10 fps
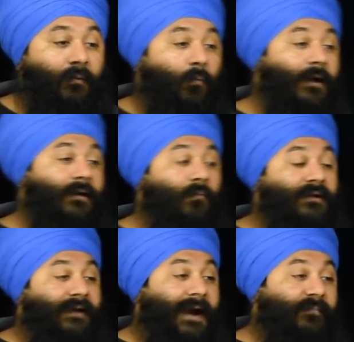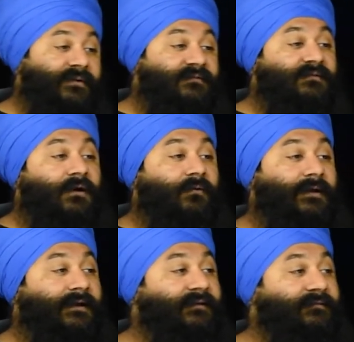What happens though
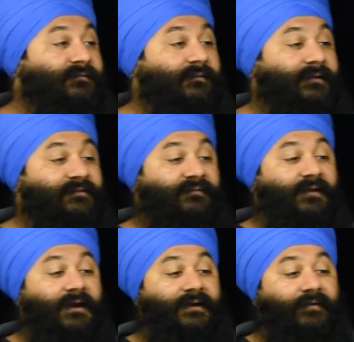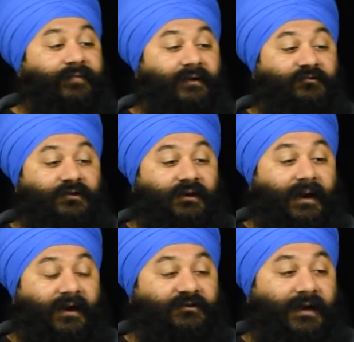is, let's say that
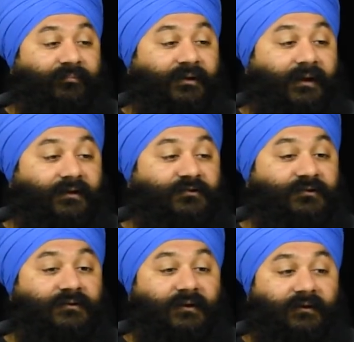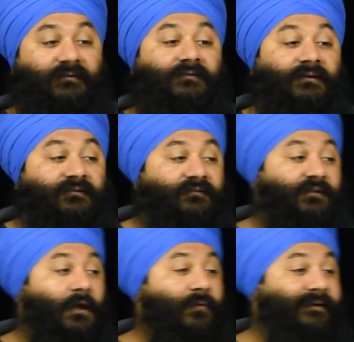Gcache application is
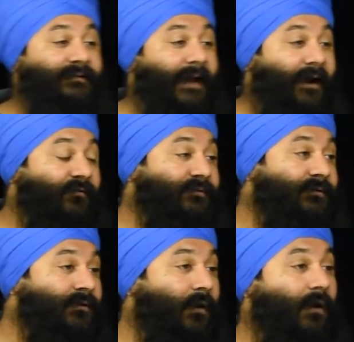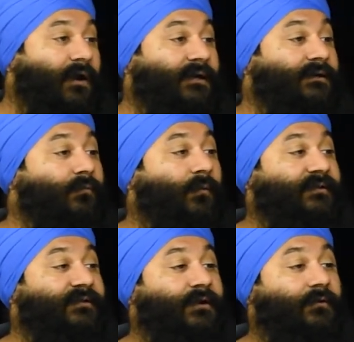slowing down on one
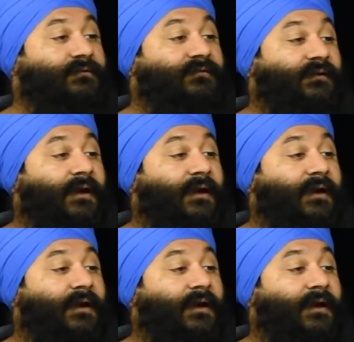of the nodes.